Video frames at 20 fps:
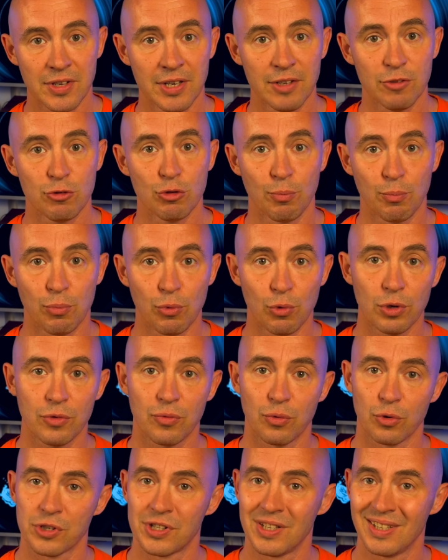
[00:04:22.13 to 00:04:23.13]
and support
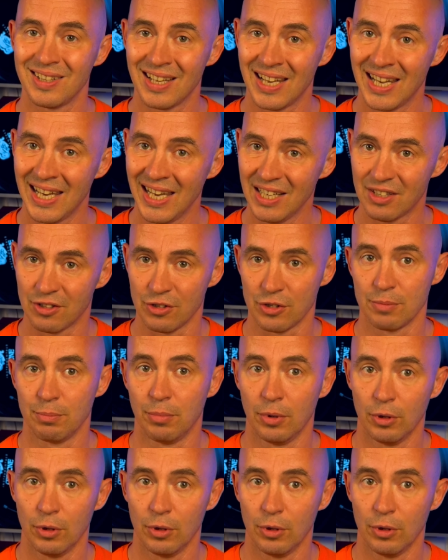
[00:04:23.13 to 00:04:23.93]
for the latest